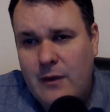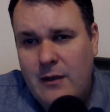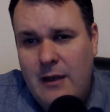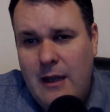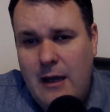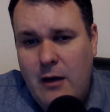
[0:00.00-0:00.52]

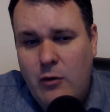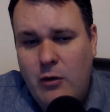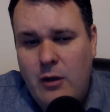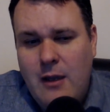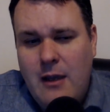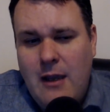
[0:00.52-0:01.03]
Now,
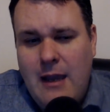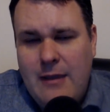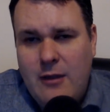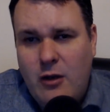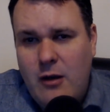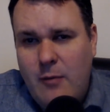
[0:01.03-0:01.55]
at
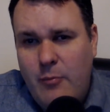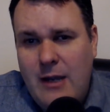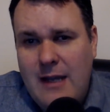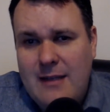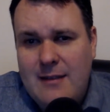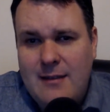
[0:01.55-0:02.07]
the current
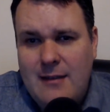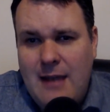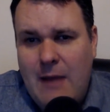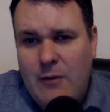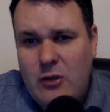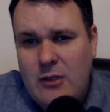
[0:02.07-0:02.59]
price, I
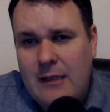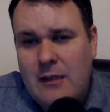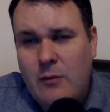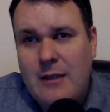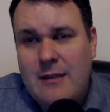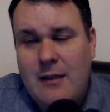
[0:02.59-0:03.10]
haven't checked
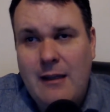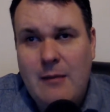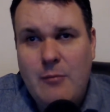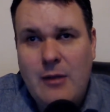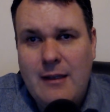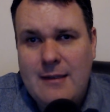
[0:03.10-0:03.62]
it recently,
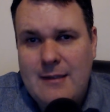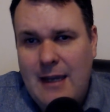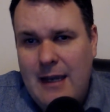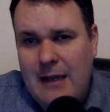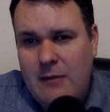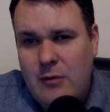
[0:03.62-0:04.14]
but let's
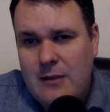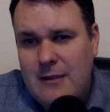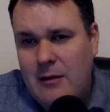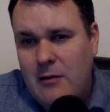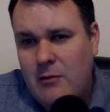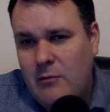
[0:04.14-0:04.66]
say it's
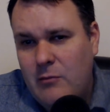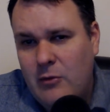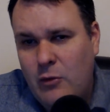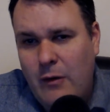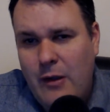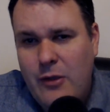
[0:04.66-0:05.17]
at
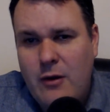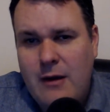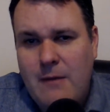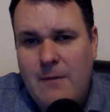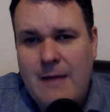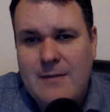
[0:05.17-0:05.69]
going around
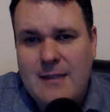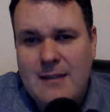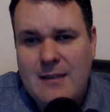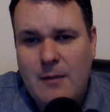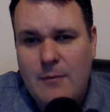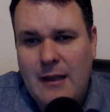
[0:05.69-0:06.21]
35
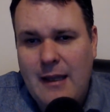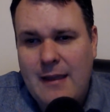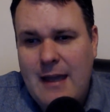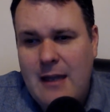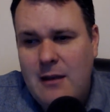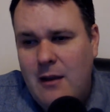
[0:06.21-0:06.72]
cents, something like
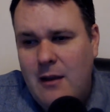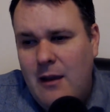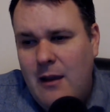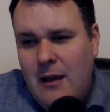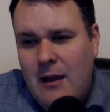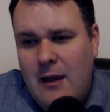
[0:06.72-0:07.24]
that.
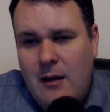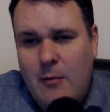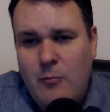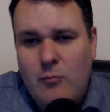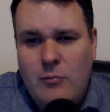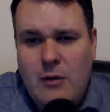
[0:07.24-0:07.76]

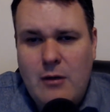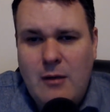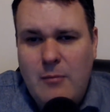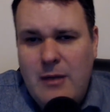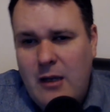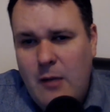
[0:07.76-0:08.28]
It
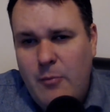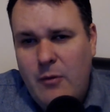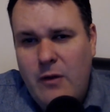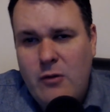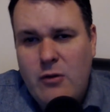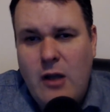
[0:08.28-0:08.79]
could be a couple of
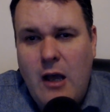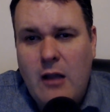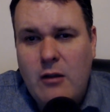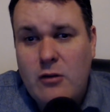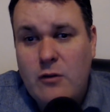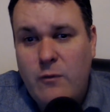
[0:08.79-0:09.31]

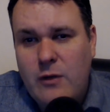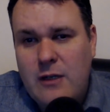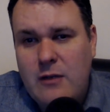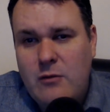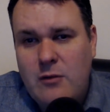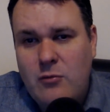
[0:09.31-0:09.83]
$100s for
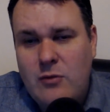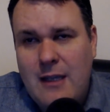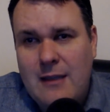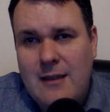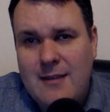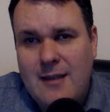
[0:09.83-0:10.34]
you to
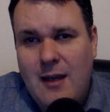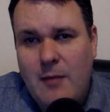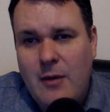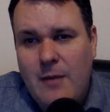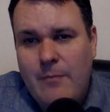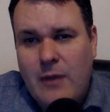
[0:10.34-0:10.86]
set this
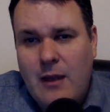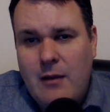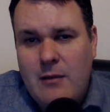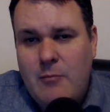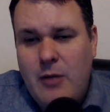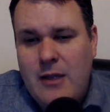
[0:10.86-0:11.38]
up.
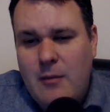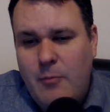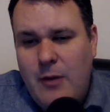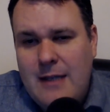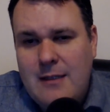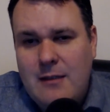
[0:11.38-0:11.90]
But the
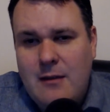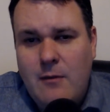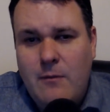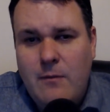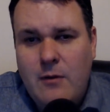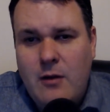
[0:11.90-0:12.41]
price
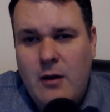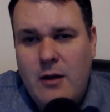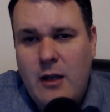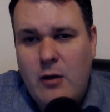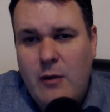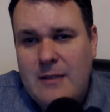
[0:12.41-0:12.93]
of
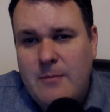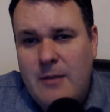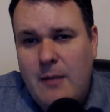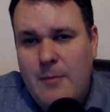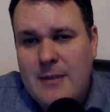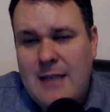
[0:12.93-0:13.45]
Cardano has been
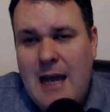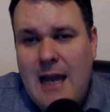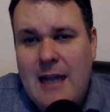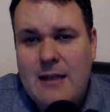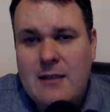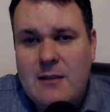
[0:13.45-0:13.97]
up as
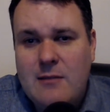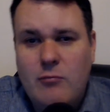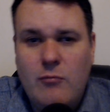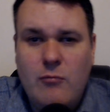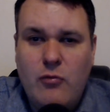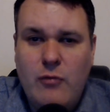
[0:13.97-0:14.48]
high as
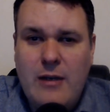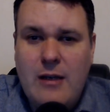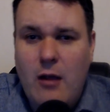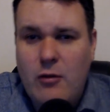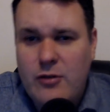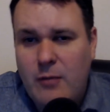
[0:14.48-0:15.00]

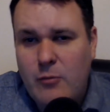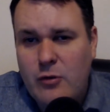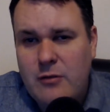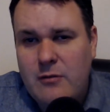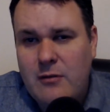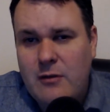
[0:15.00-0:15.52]
$3
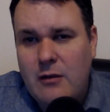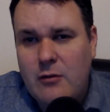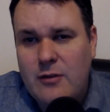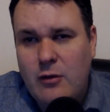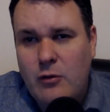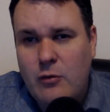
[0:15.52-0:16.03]
almost,
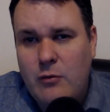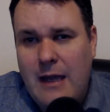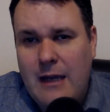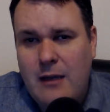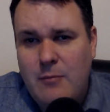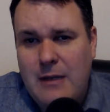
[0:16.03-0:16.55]
so
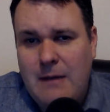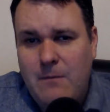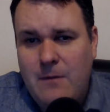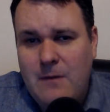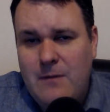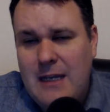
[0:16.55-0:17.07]
that could be
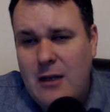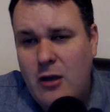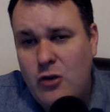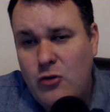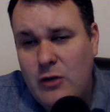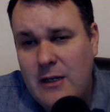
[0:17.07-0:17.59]

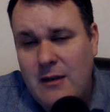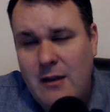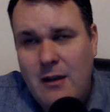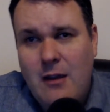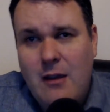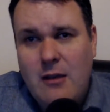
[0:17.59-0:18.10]

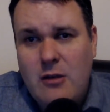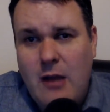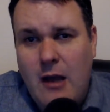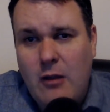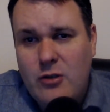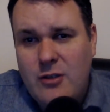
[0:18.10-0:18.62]

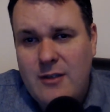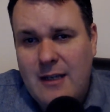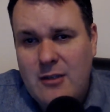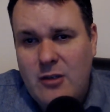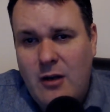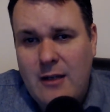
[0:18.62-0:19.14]
$1,500 just to
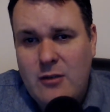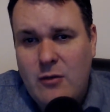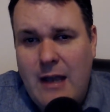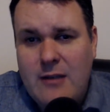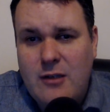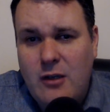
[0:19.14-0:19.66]
get started. So
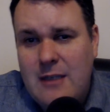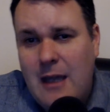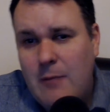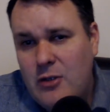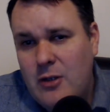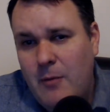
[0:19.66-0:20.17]
now's a good
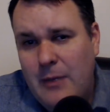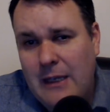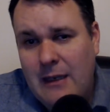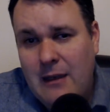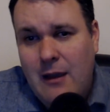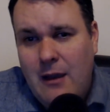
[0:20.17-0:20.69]
time to jump
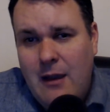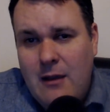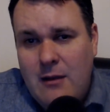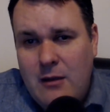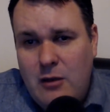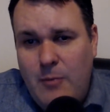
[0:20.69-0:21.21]
in.
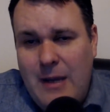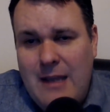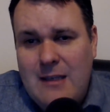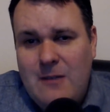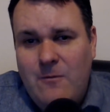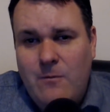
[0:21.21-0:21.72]
You pay
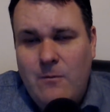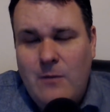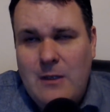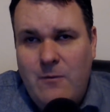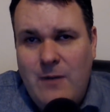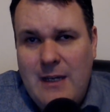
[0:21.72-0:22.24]

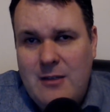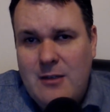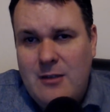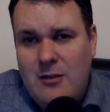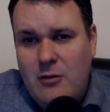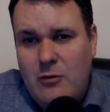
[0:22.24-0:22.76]
this fee
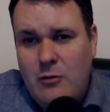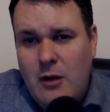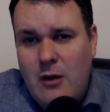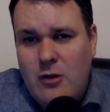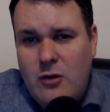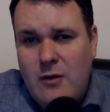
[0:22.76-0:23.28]
just to
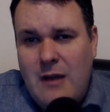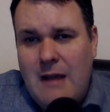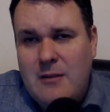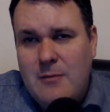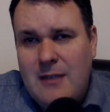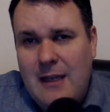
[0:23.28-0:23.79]
show you have
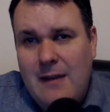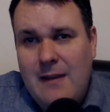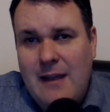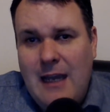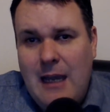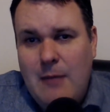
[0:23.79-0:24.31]
some skin in
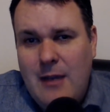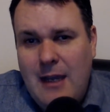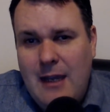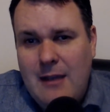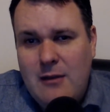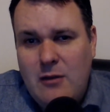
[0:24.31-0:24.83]
the game,
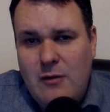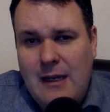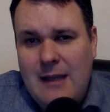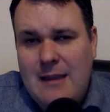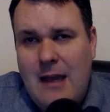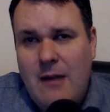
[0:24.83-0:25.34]
and you can
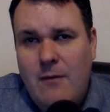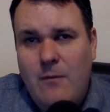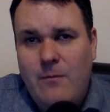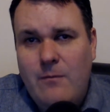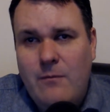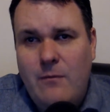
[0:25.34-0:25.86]
get that
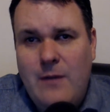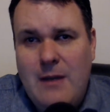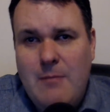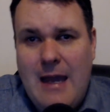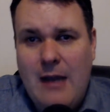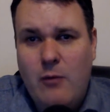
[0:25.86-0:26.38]
fee
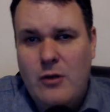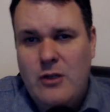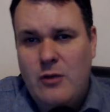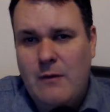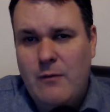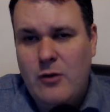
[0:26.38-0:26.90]
back once
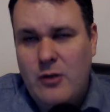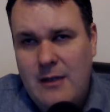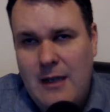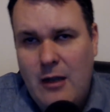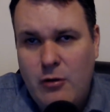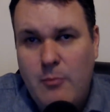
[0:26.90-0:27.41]
you ever shut
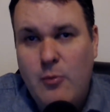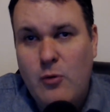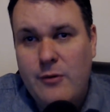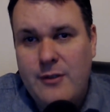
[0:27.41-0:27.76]
down your pool.